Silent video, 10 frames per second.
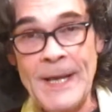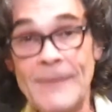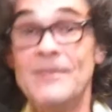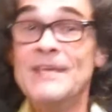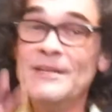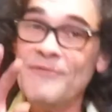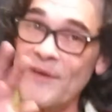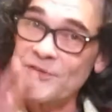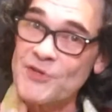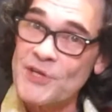The
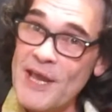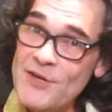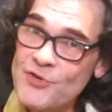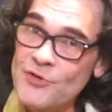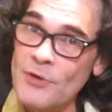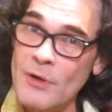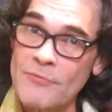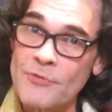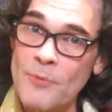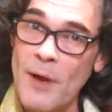investigation
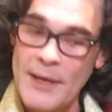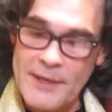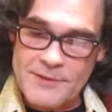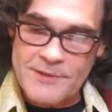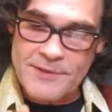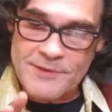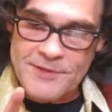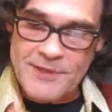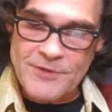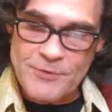of the riot
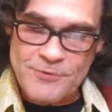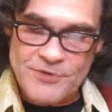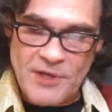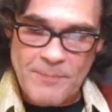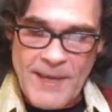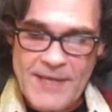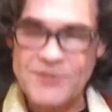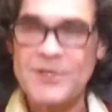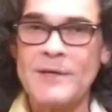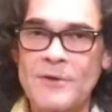continues
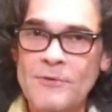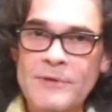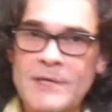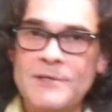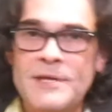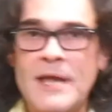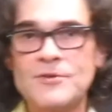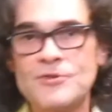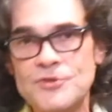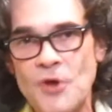apace, and early
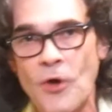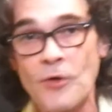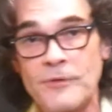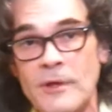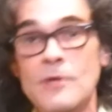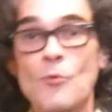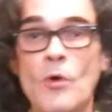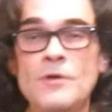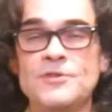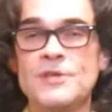indications are that it
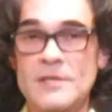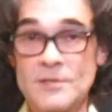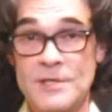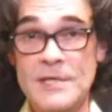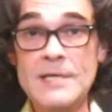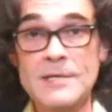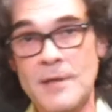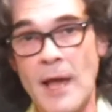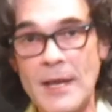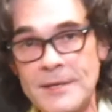was indeed
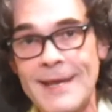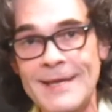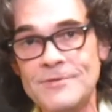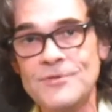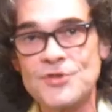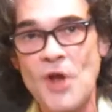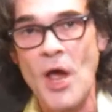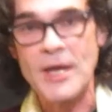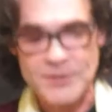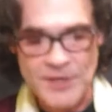an
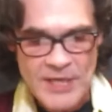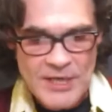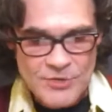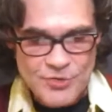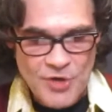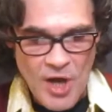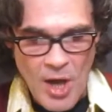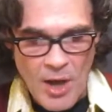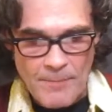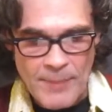inside
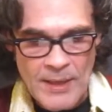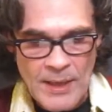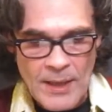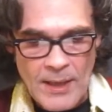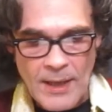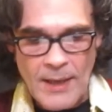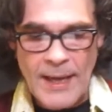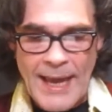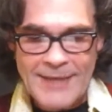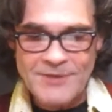job.
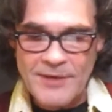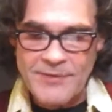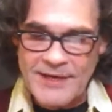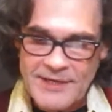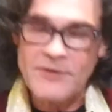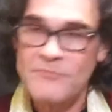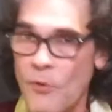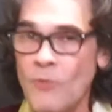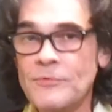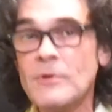And that it
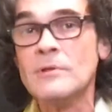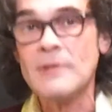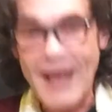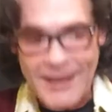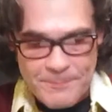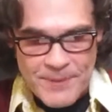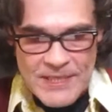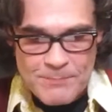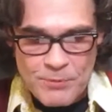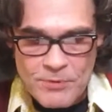involved a lot of
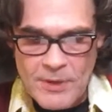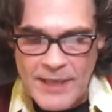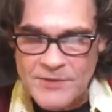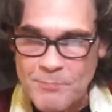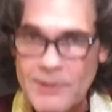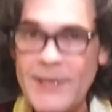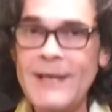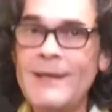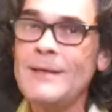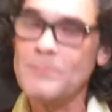people and
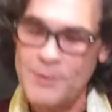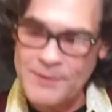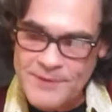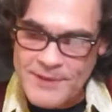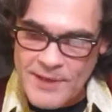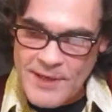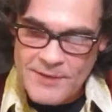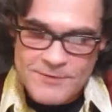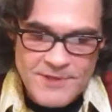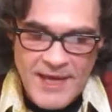planning,
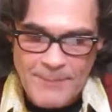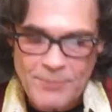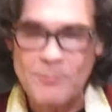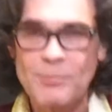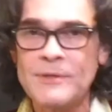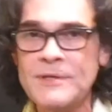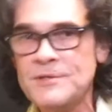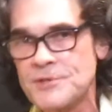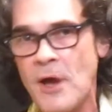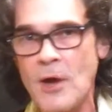billionaires, Capitol
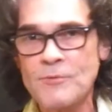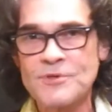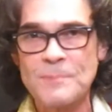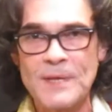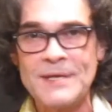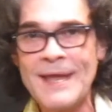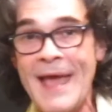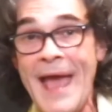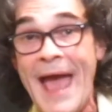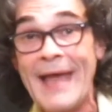Police, congressmen,
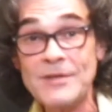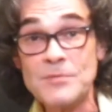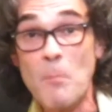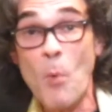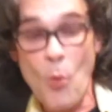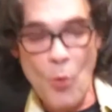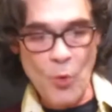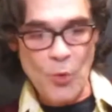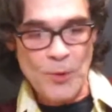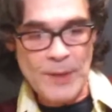and
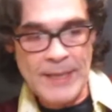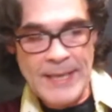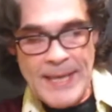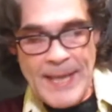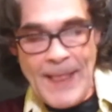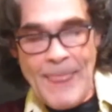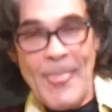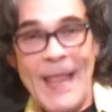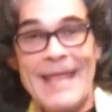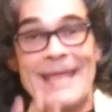more.
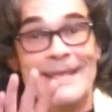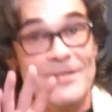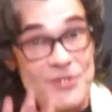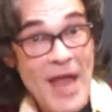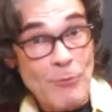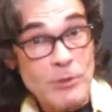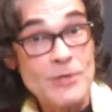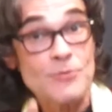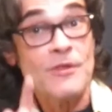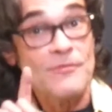It is now
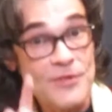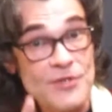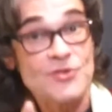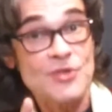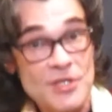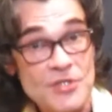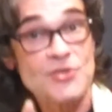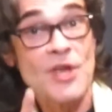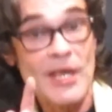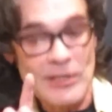clear that this
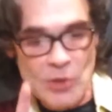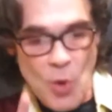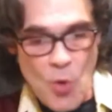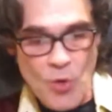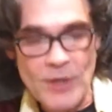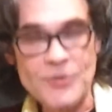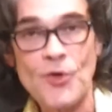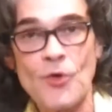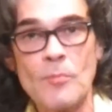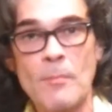is a
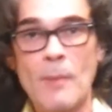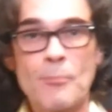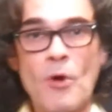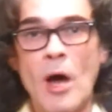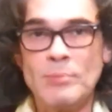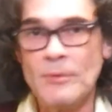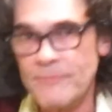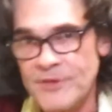long-term problem.